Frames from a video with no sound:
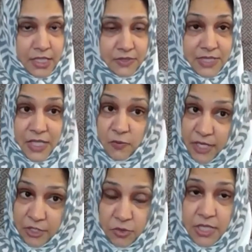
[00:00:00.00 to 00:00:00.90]
So it's like,
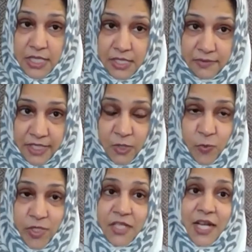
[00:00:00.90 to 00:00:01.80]
when you are leaving,
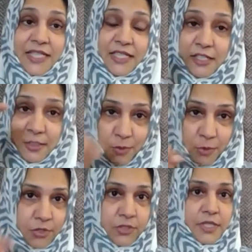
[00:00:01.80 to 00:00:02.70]
we are writing a
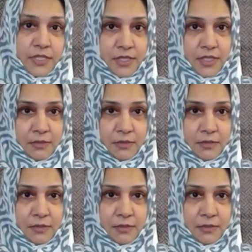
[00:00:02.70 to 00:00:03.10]
report on this,